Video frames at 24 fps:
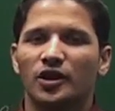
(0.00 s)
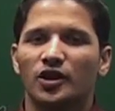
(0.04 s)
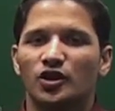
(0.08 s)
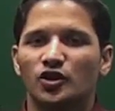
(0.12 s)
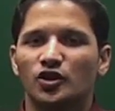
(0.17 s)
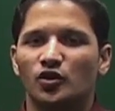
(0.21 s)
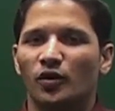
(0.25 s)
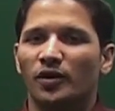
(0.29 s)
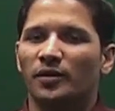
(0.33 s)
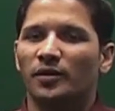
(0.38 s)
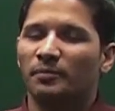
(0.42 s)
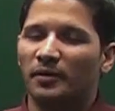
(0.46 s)

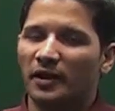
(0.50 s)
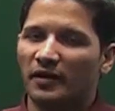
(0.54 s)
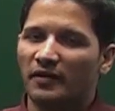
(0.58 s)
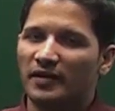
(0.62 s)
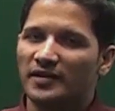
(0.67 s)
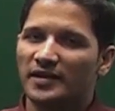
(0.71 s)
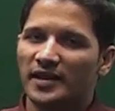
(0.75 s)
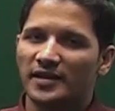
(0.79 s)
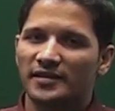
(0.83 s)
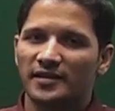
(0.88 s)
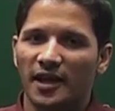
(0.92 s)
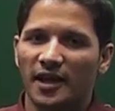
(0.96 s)
So in
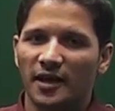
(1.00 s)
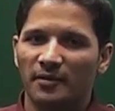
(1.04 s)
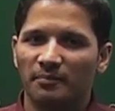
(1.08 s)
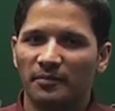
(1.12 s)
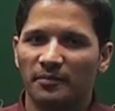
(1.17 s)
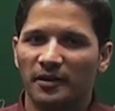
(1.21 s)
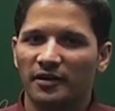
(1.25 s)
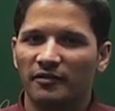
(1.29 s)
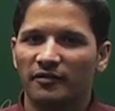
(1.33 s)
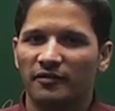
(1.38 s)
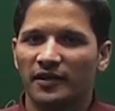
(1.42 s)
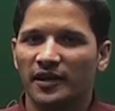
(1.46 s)
previous
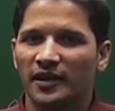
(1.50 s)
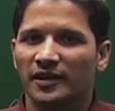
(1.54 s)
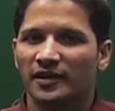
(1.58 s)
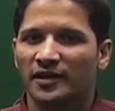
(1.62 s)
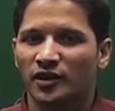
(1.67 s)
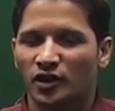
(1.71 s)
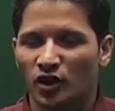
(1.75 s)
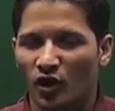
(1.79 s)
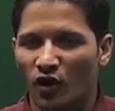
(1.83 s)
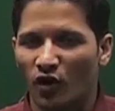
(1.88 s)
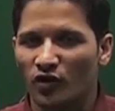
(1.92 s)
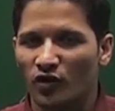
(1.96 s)
example we
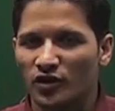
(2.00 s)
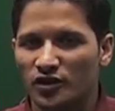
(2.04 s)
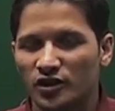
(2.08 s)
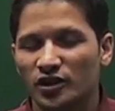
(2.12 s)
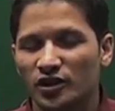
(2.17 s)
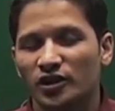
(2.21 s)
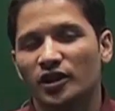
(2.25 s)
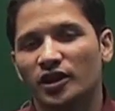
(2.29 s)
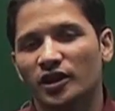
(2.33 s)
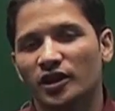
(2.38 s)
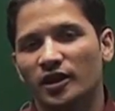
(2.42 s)
tossed